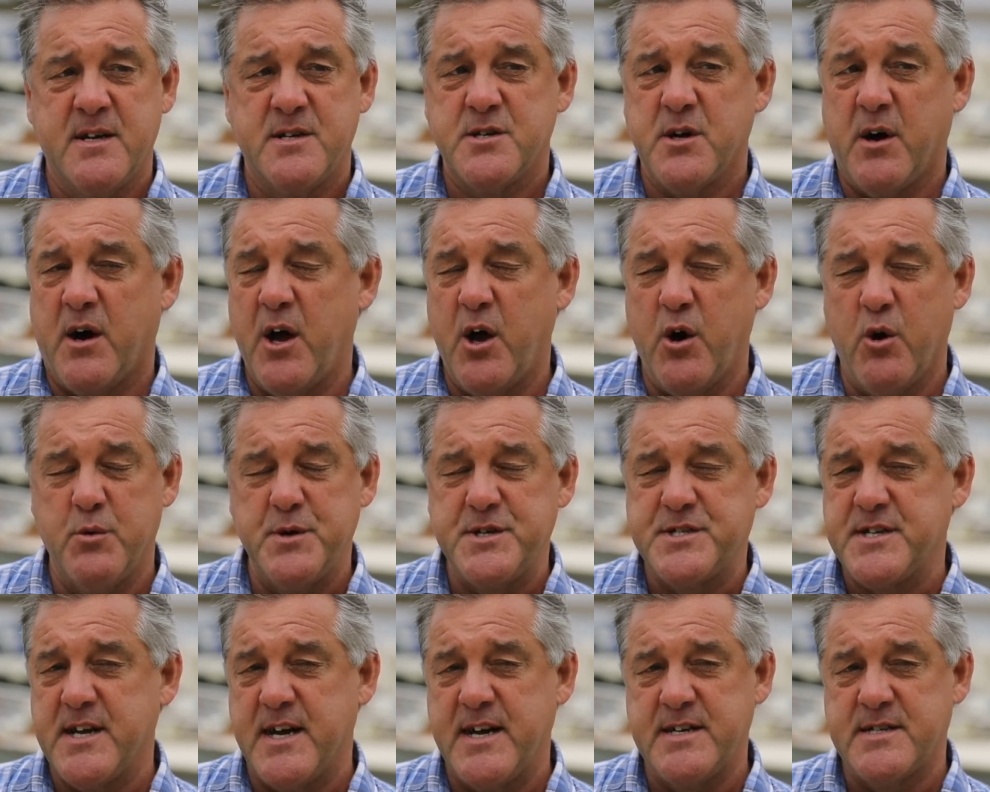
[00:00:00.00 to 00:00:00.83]
So I
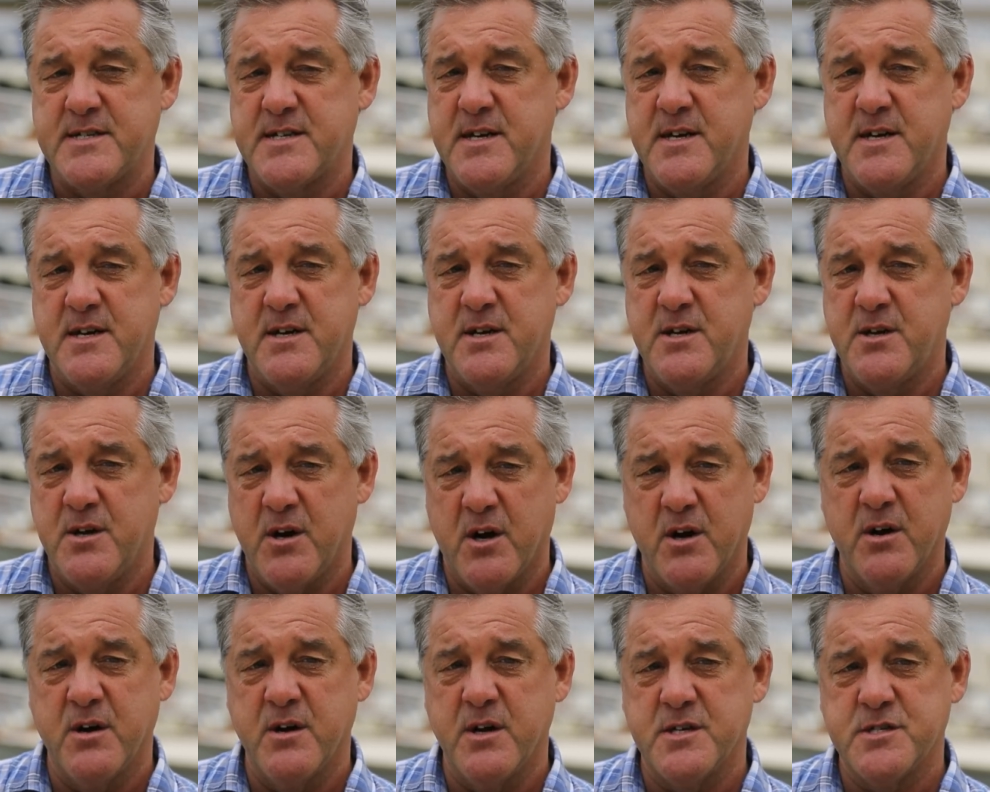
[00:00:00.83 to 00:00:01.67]
always say to
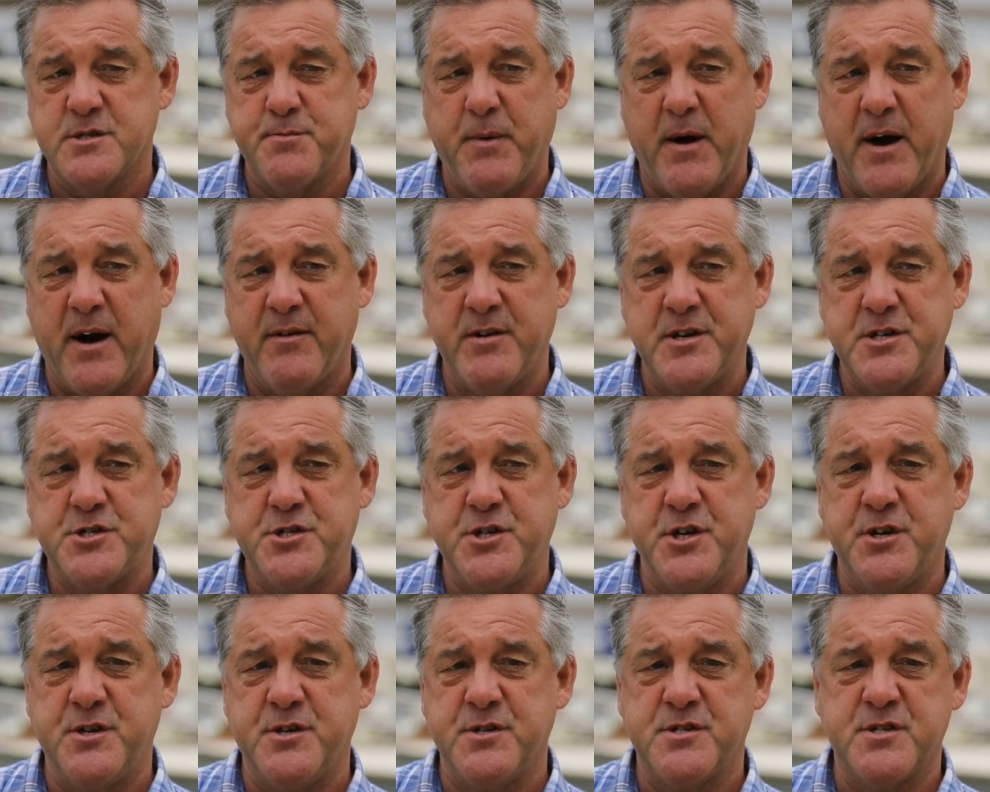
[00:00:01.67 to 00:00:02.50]
young aspiring
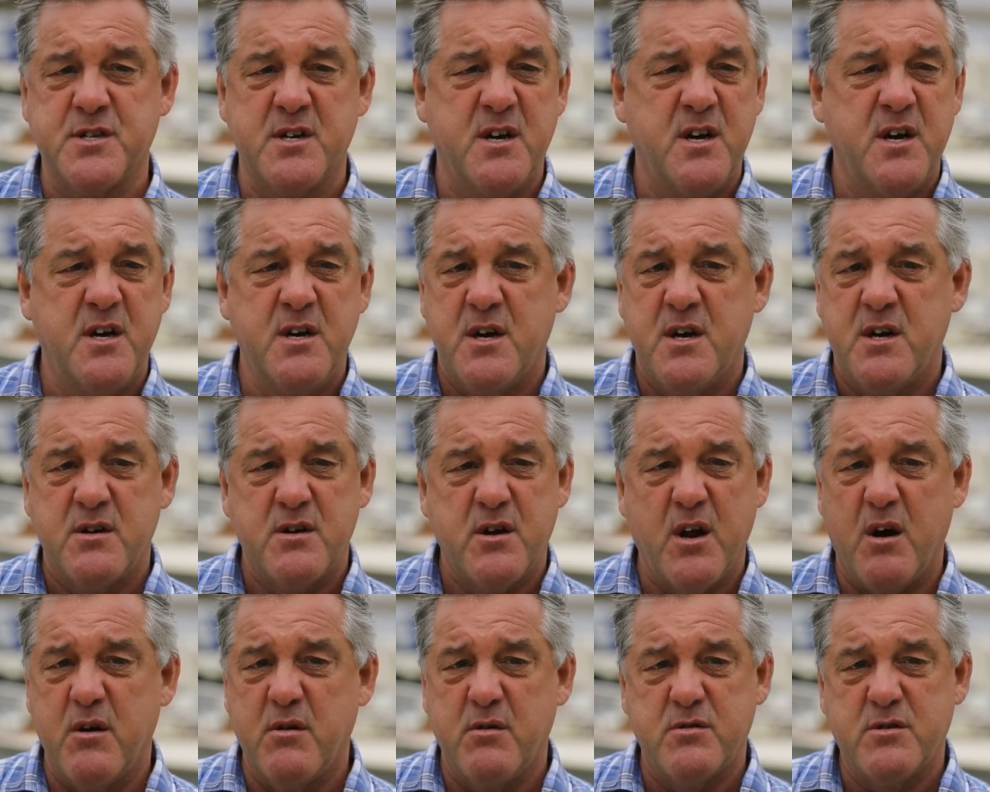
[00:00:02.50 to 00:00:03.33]
students,
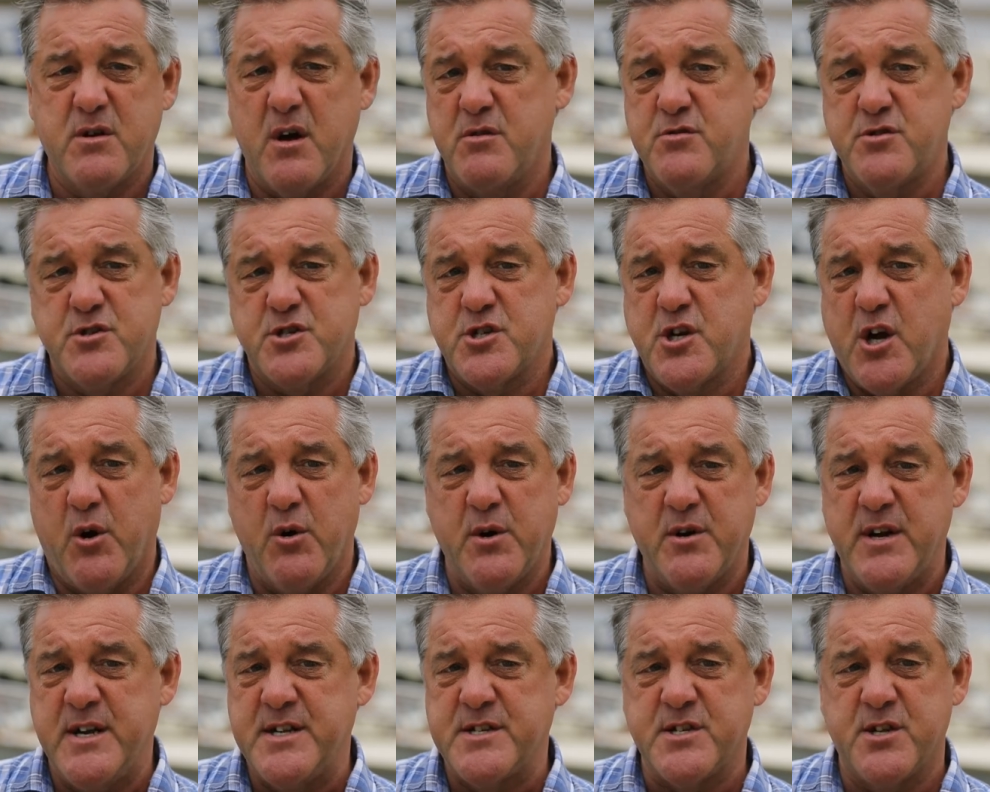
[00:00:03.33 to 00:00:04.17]
no, don't just go
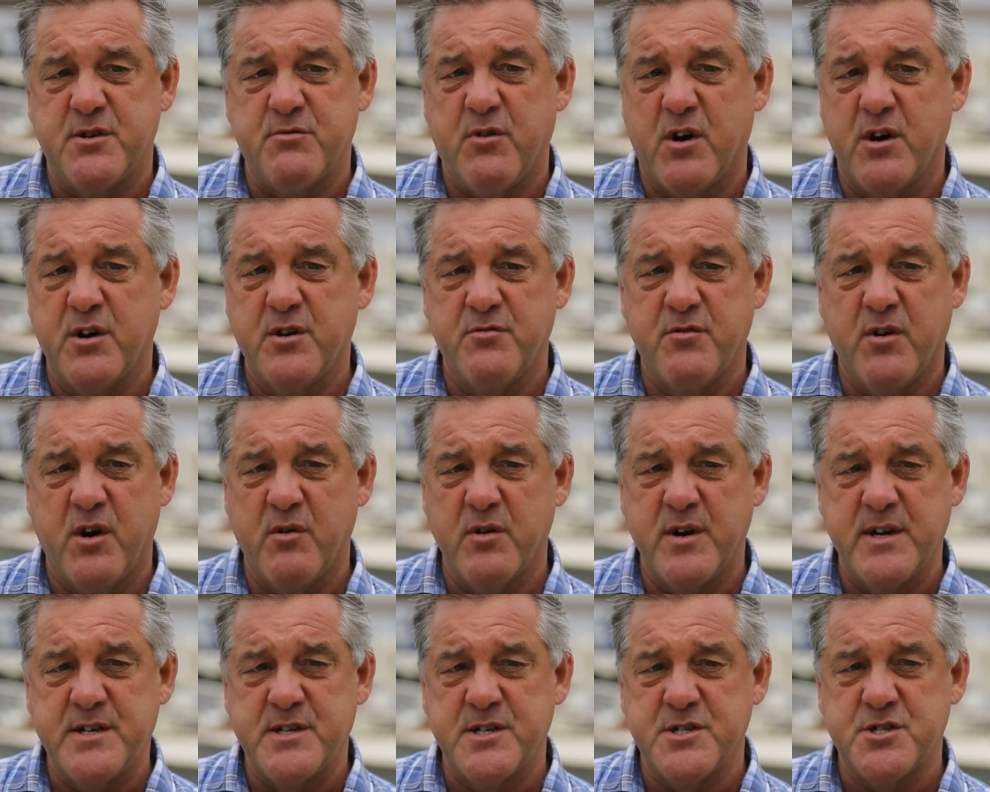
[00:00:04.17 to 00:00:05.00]
into the rock and
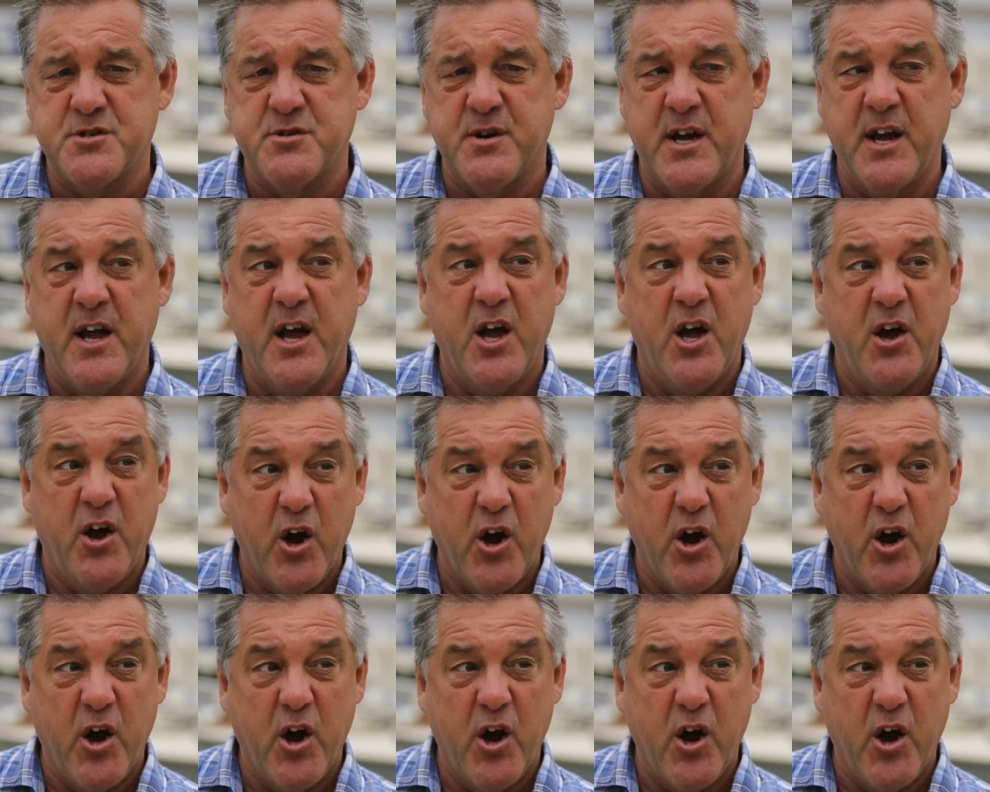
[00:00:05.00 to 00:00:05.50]
roll industry.